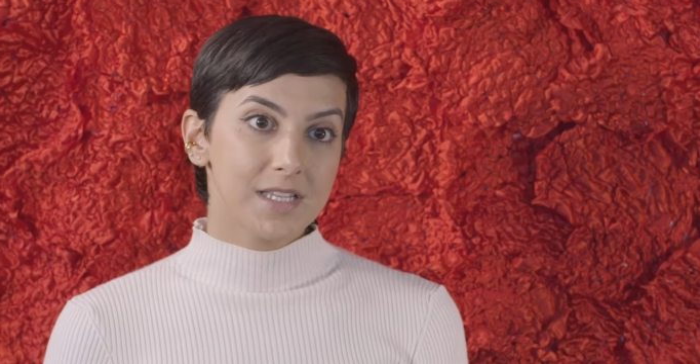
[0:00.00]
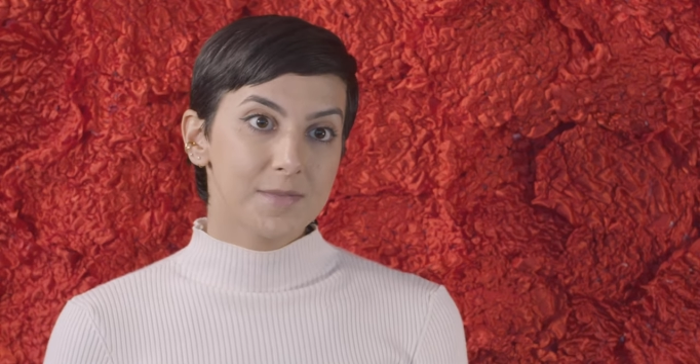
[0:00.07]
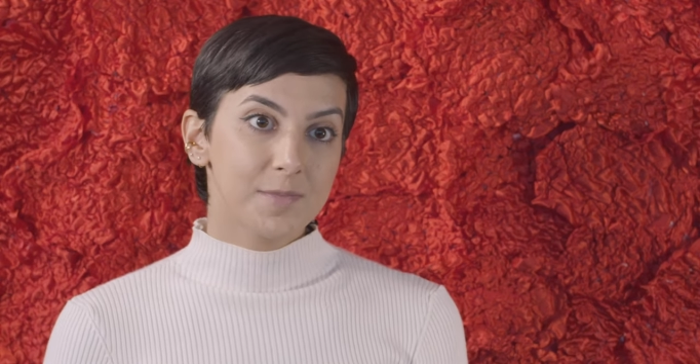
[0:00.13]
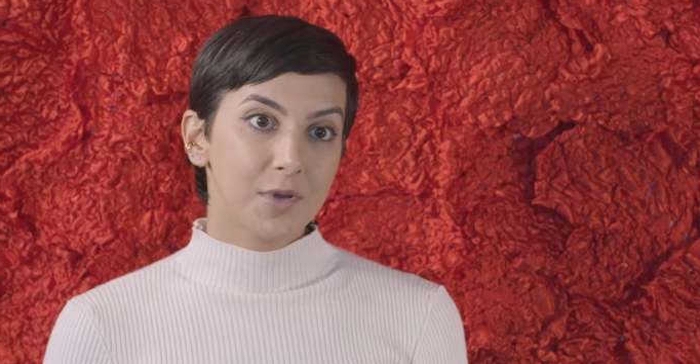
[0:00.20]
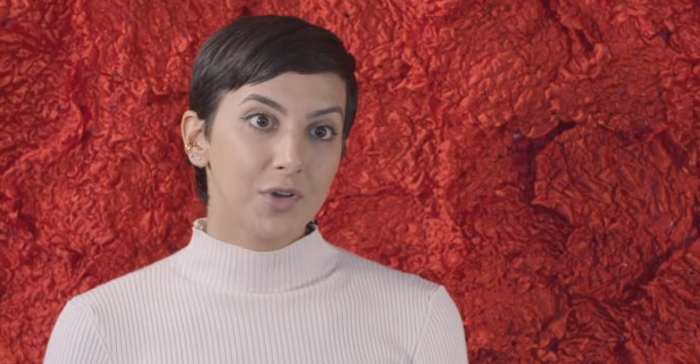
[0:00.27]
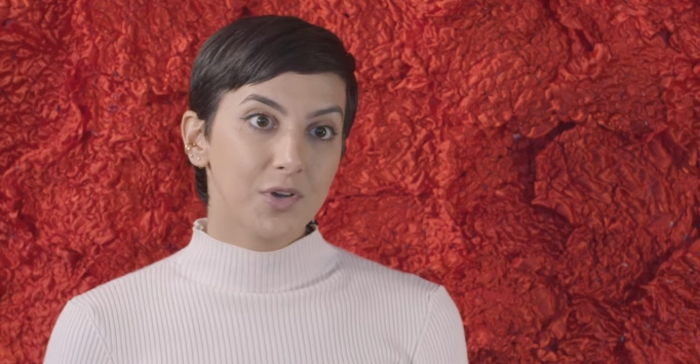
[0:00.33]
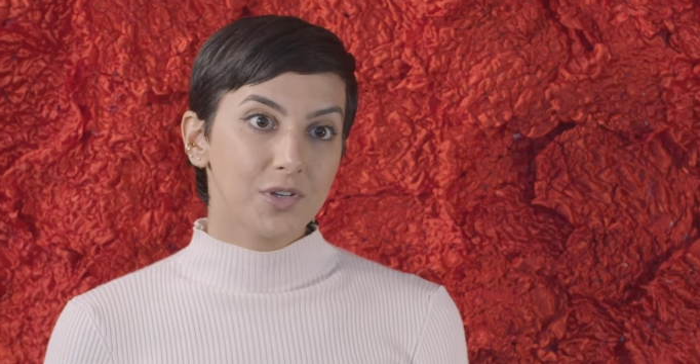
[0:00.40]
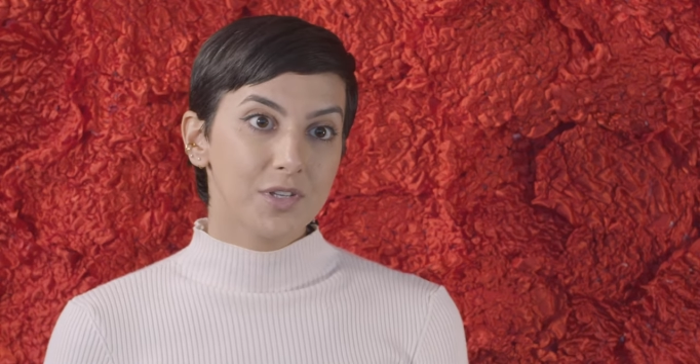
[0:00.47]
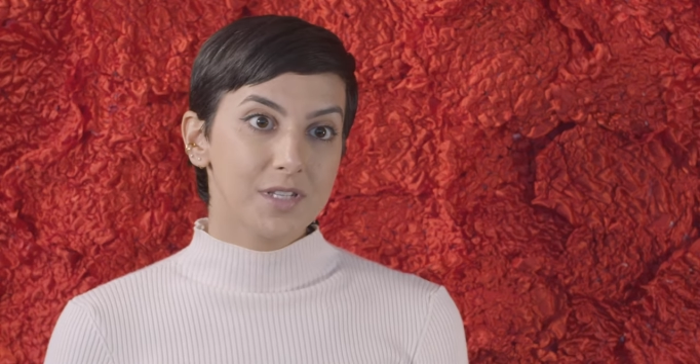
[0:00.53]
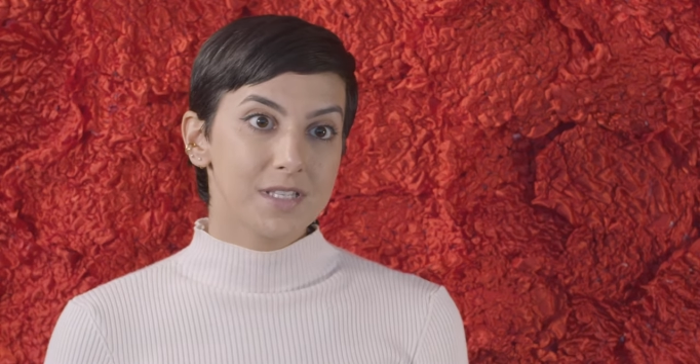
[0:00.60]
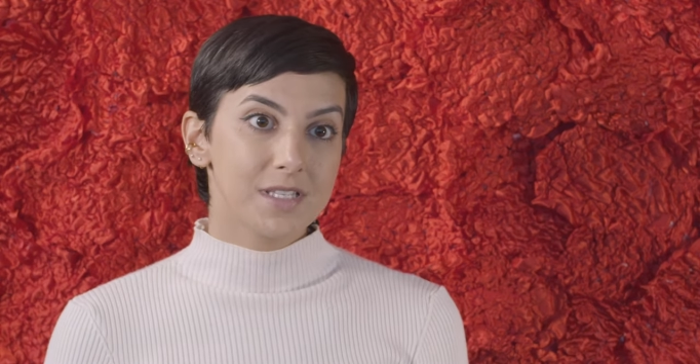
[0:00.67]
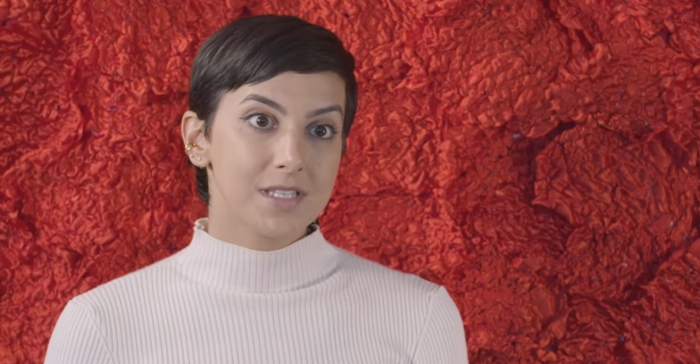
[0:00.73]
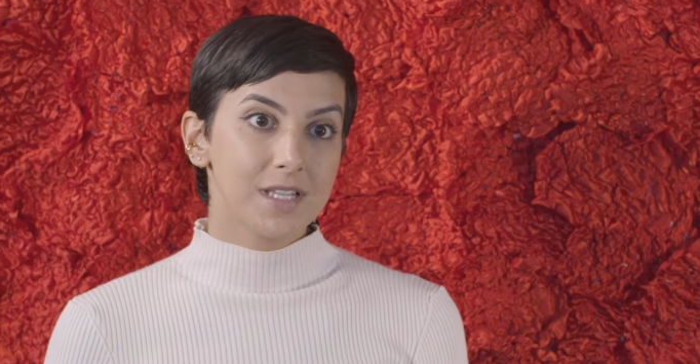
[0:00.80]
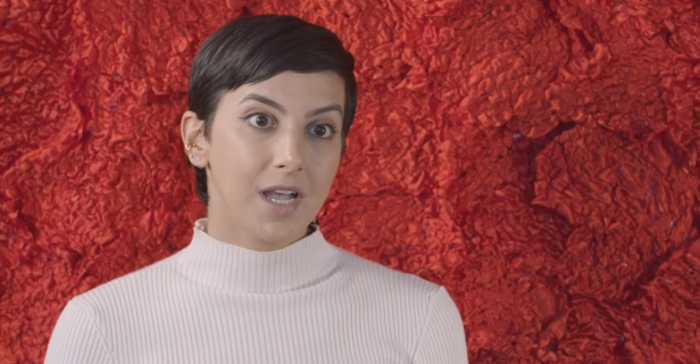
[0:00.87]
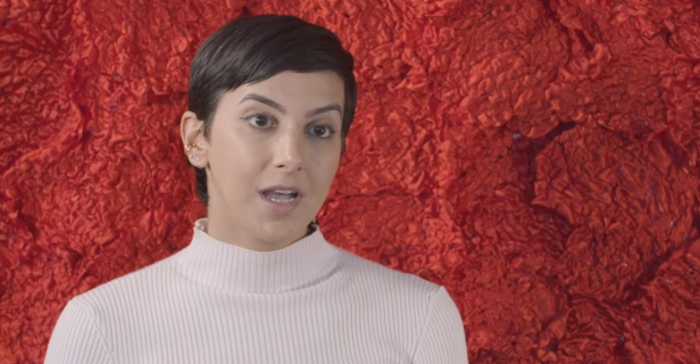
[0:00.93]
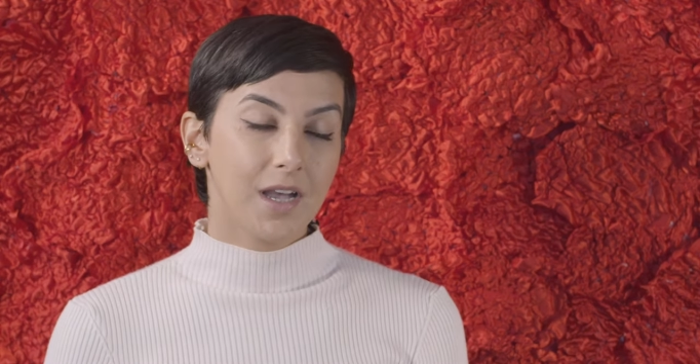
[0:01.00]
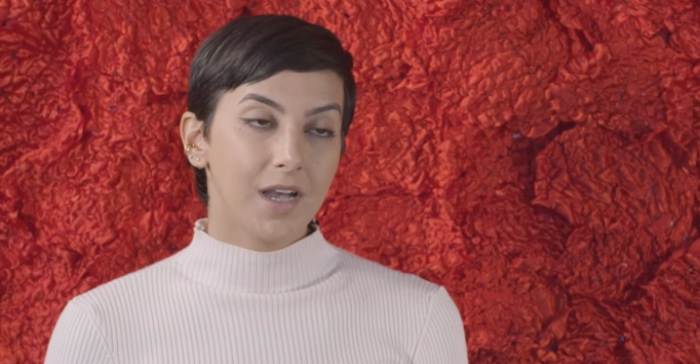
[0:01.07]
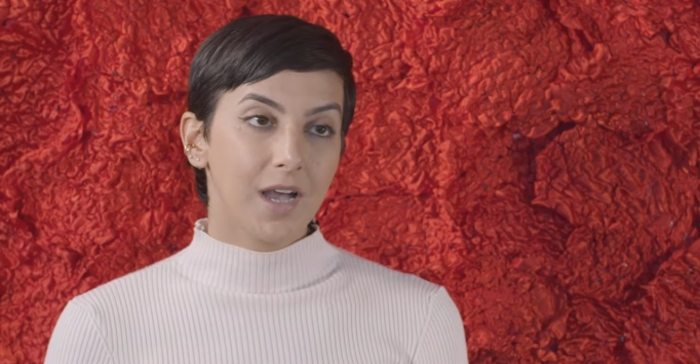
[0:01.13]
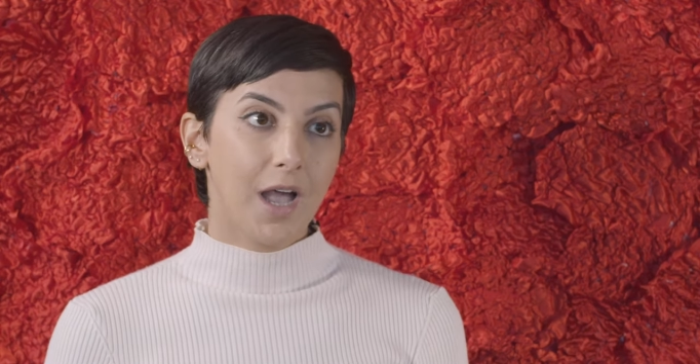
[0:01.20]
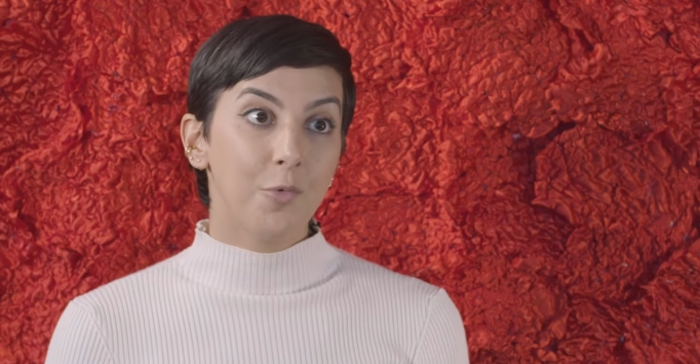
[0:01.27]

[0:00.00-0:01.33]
is because uh,